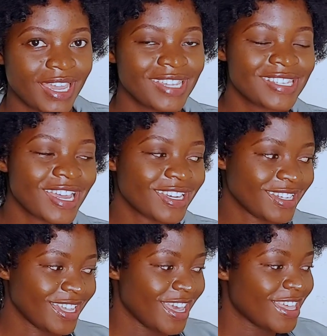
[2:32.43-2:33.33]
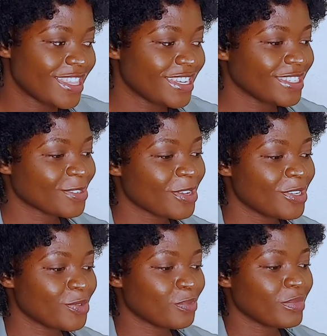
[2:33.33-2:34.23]
light, and that is
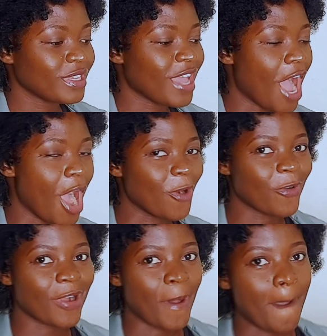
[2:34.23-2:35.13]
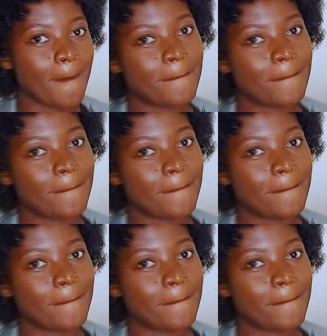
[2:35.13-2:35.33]
going to be our